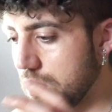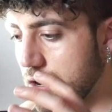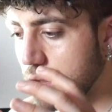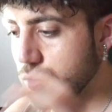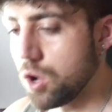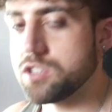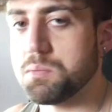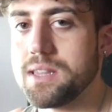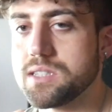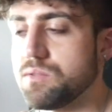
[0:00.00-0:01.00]
I'm going to
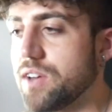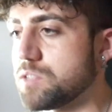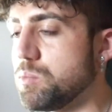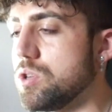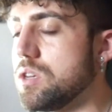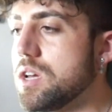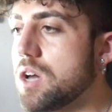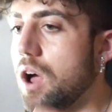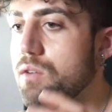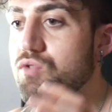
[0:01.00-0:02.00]
make this investment.
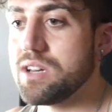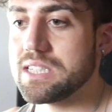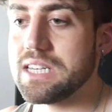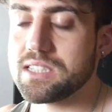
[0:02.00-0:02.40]
I recently